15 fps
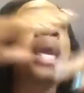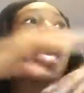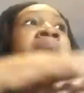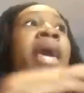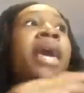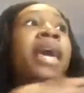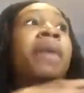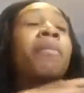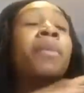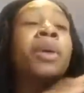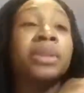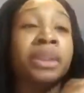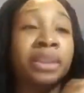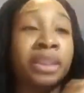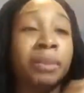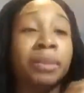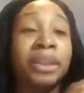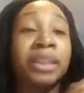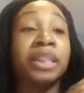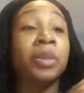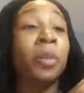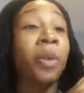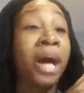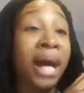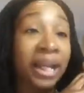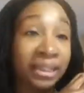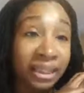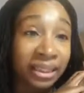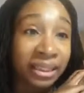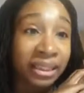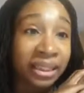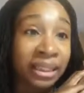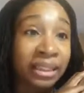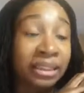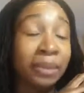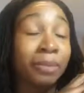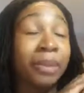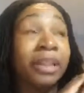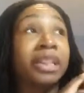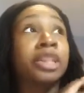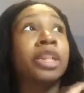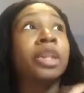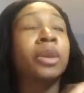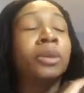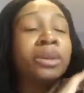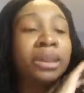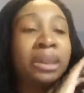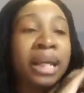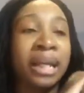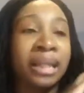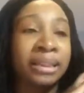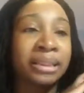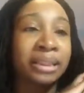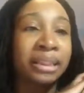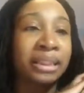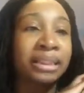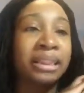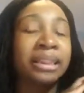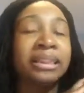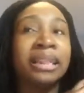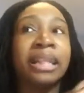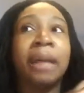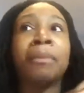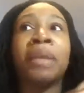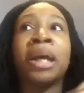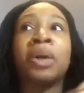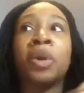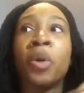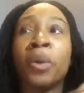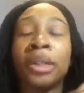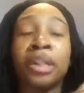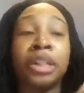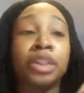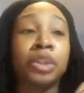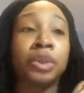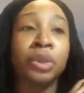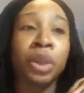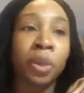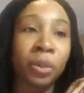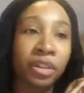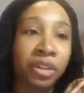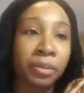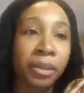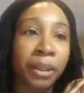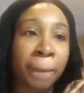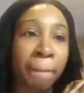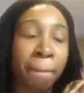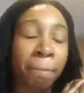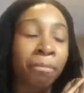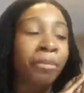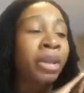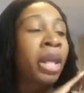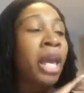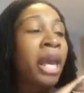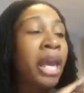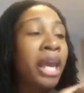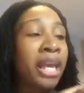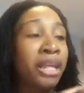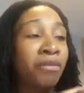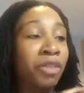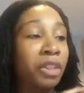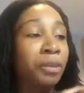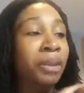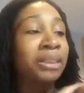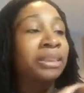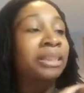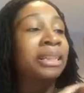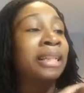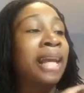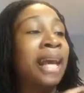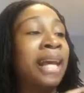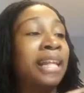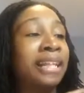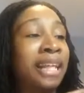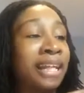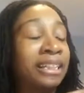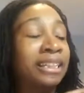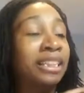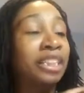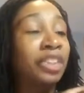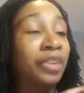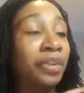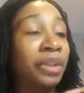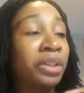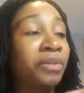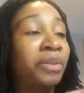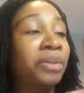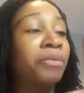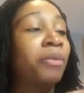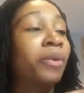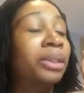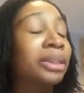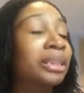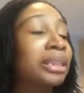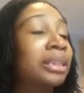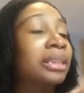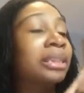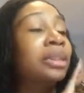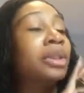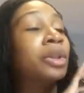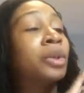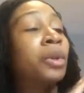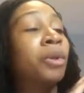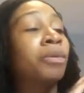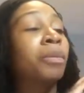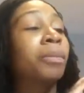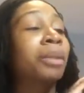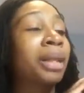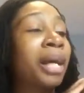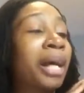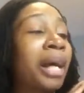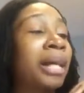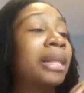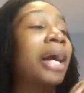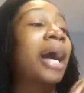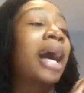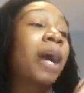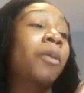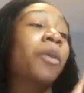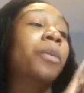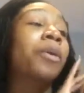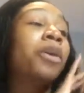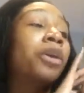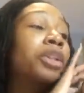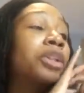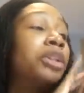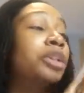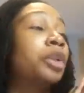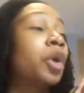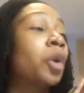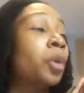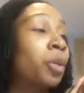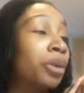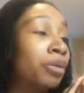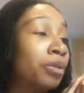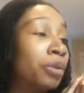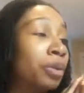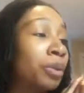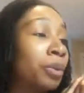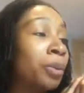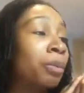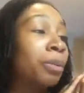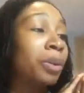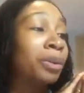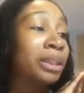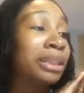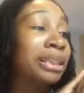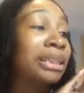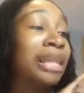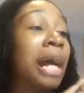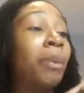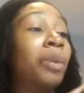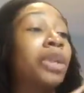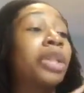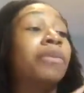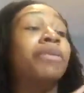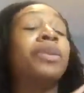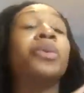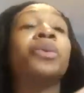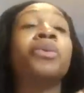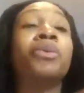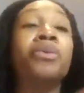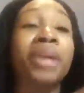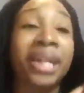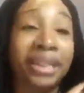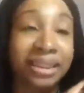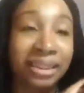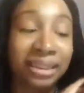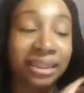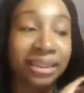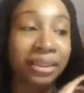And Moses is being as wise as he is and being as close to God as he is. He said, I'm not going unless you go with me. And in response to that, in Exodus 33 and 14, the Lord replied, I will personally go with you, Moses, and I will give you rest.